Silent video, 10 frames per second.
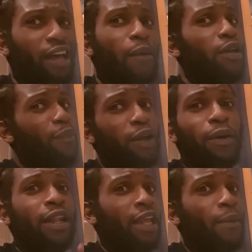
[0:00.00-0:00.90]
I've been to
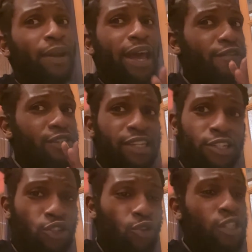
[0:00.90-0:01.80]
Panama a lot, but I haven't
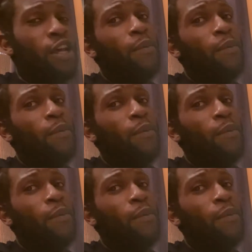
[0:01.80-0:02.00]
seen Chuy's.